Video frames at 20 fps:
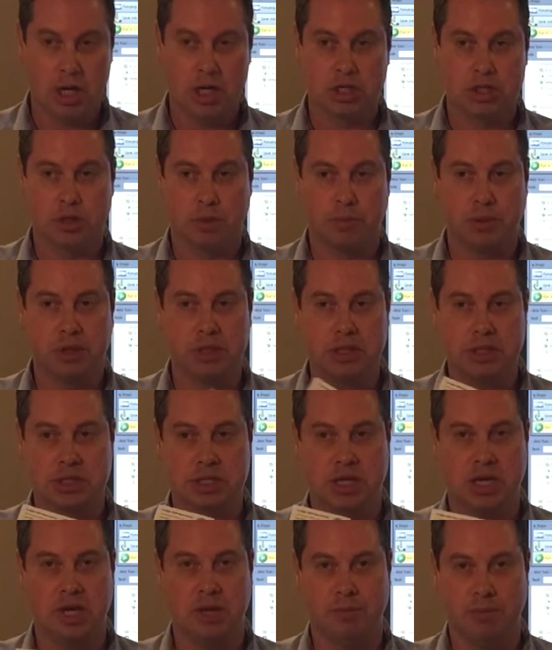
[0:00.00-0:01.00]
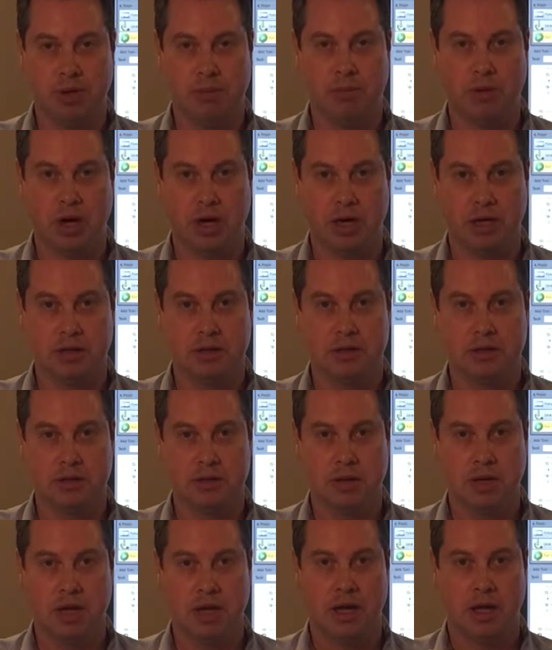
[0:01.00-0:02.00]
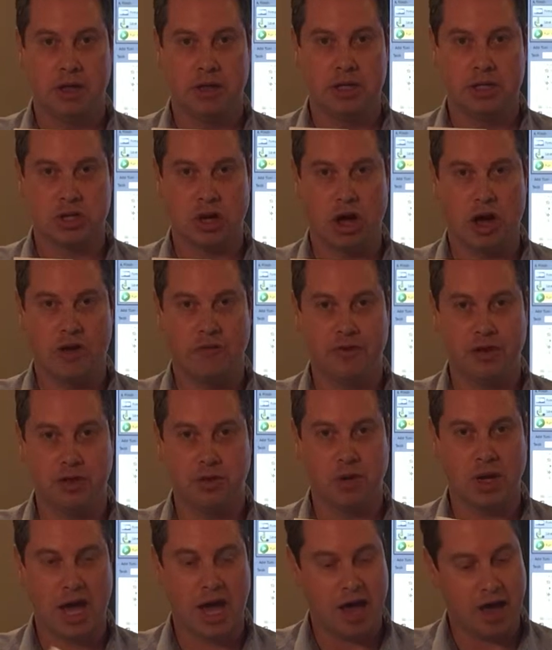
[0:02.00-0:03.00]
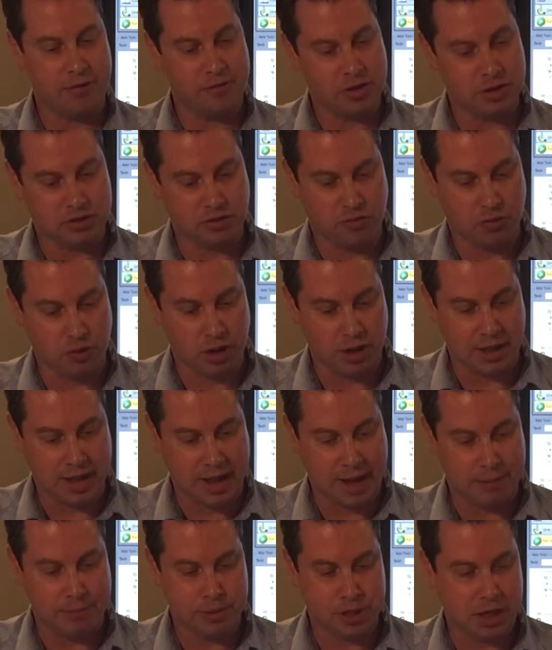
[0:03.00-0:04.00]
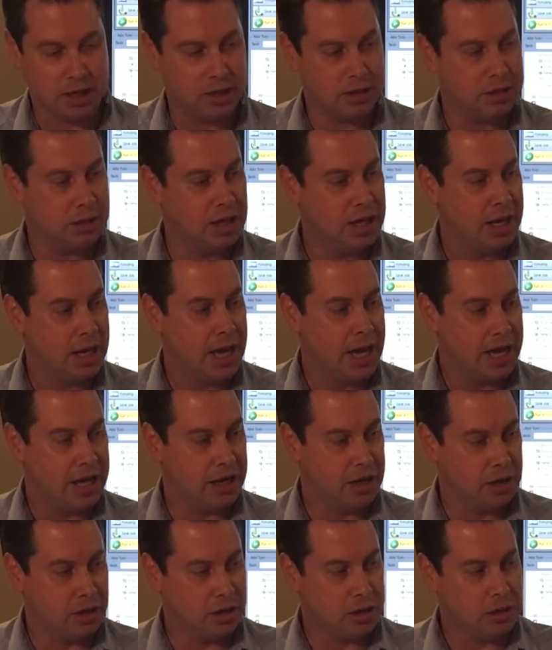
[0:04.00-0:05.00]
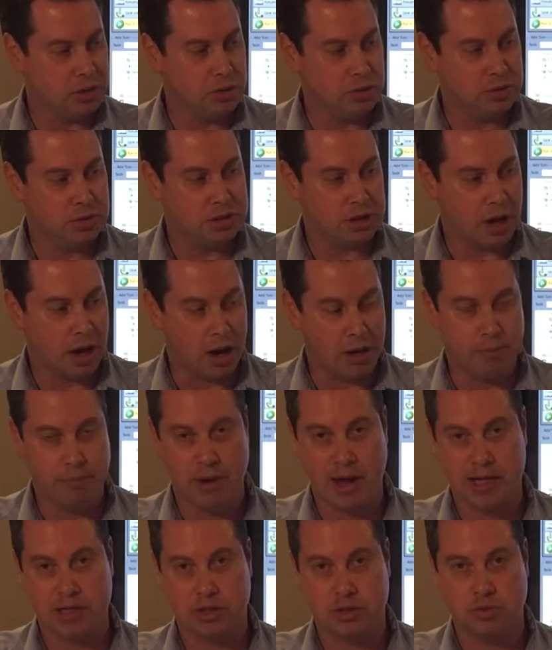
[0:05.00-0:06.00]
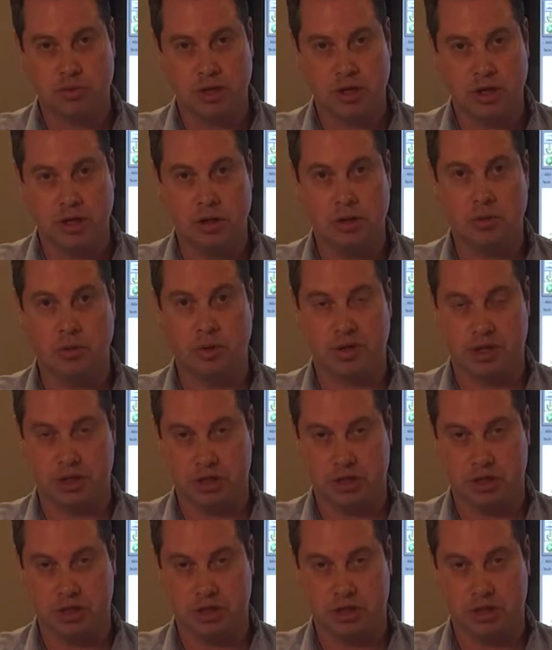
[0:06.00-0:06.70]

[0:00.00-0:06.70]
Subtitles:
So please keep in mind this offer that we have is for a lab kit, and it includes our best reader with